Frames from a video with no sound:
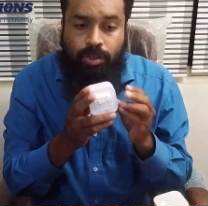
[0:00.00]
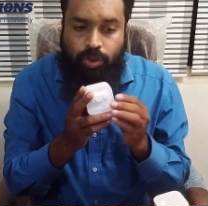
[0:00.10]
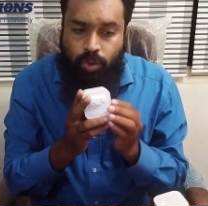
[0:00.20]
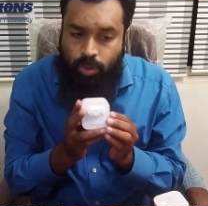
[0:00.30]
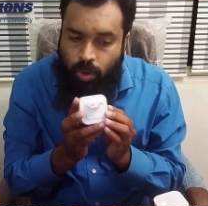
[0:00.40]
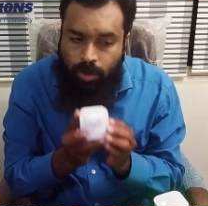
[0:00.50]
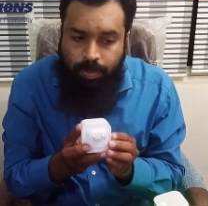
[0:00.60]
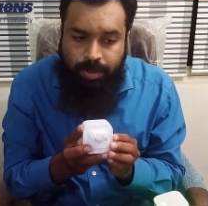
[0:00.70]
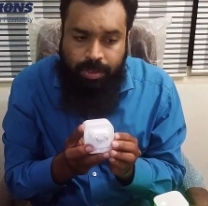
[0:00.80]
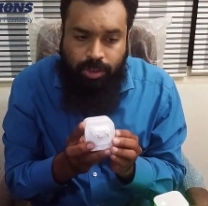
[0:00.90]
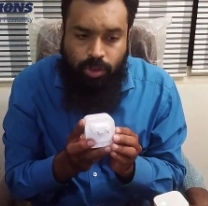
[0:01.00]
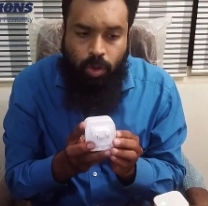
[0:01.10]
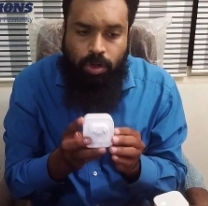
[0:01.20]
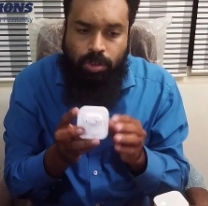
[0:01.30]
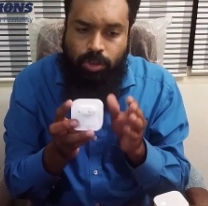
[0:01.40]
should not be
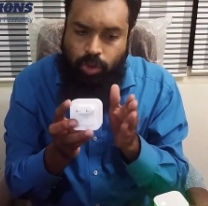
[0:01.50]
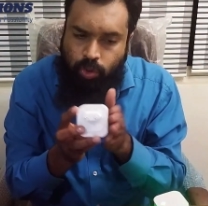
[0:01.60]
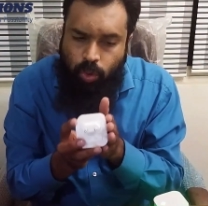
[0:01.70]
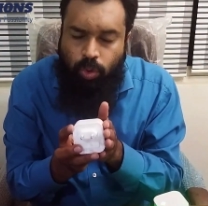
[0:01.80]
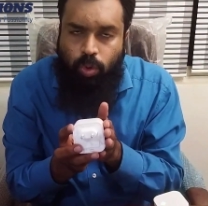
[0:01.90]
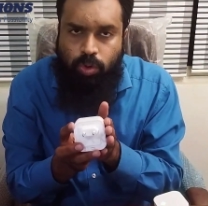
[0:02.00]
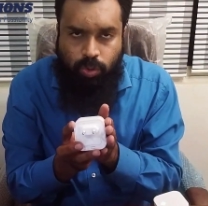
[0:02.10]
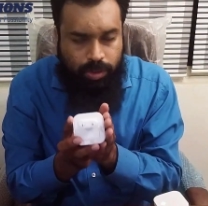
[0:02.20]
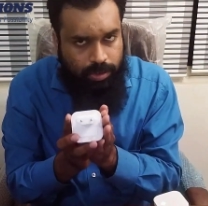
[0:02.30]
installed so close to